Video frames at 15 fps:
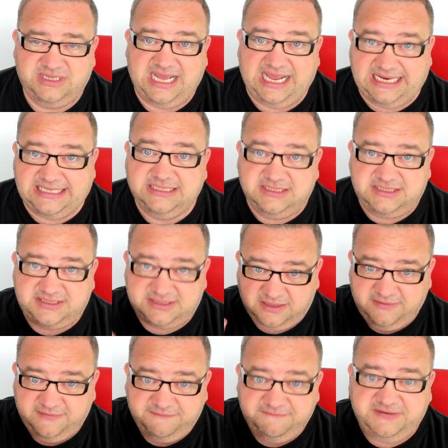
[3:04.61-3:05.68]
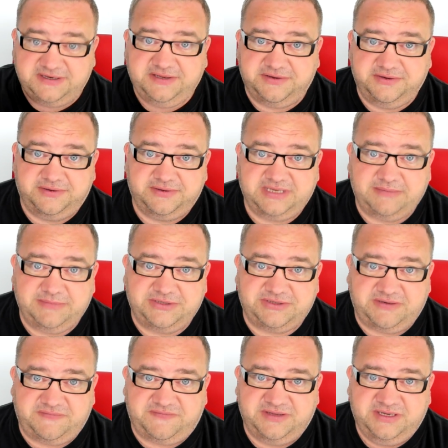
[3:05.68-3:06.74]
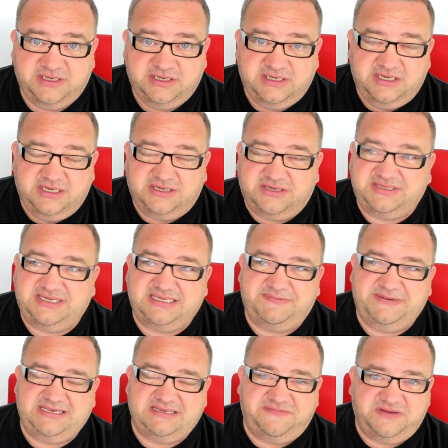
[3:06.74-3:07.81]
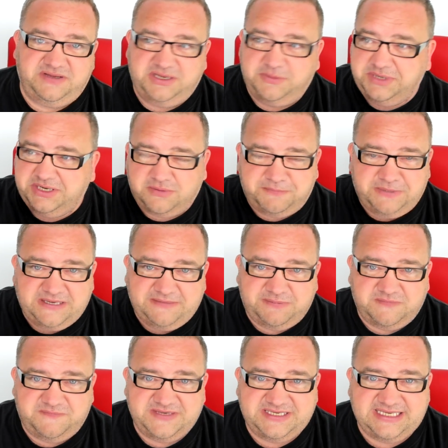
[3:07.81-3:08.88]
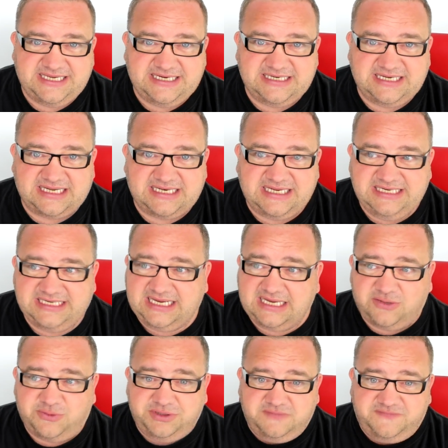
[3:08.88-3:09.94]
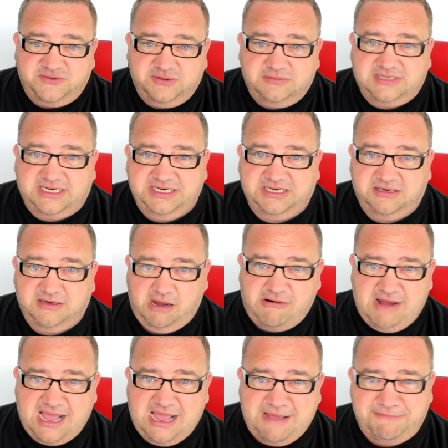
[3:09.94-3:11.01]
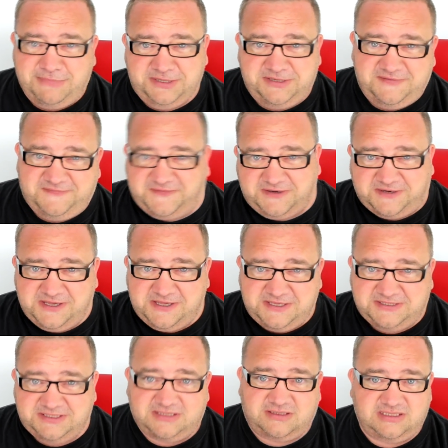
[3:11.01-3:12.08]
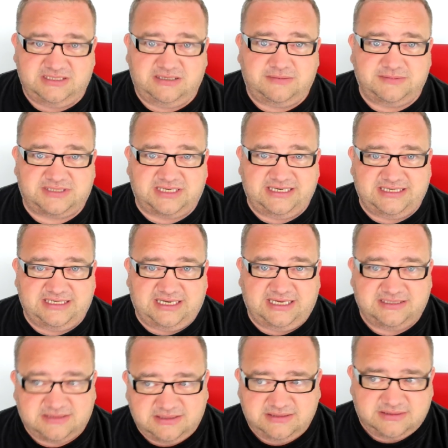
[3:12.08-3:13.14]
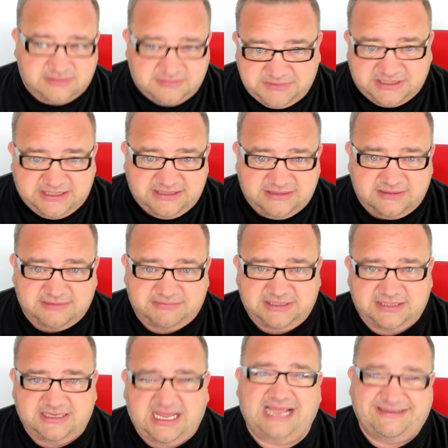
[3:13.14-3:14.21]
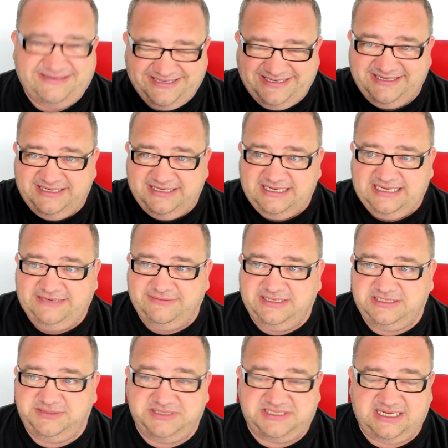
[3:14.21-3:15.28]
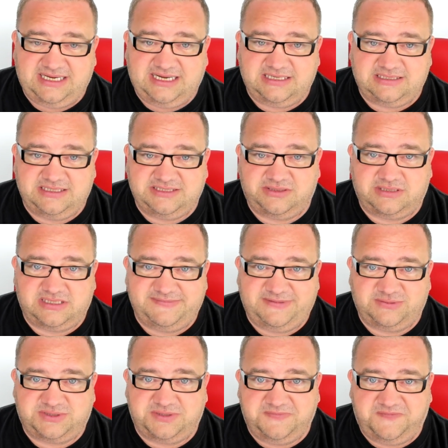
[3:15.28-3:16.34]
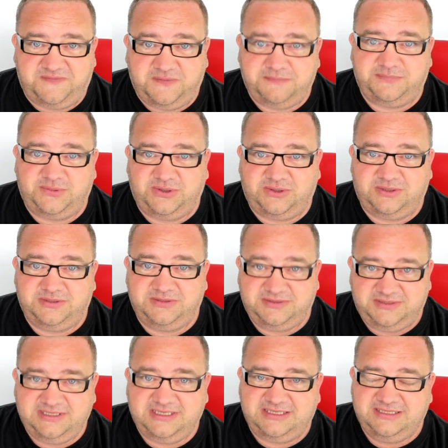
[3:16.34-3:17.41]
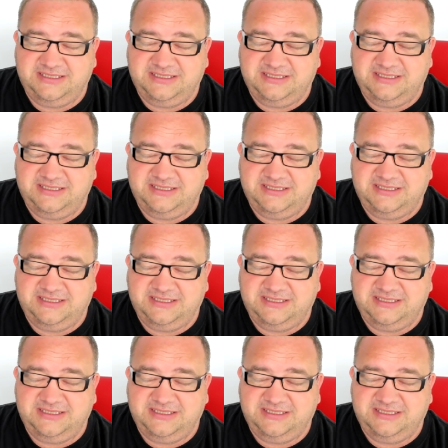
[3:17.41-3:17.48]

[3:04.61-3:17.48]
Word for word: Hence, video. Get me drift? Because it's a bit difficult you know, when you got people visiting and that. Like you can't go into a room, can you? Go, all right, motherfuckers, and all. You know what I'm saying, guys? So you're gonna play like. Eh. Anyway, should we start actually talking about some football? Yeah.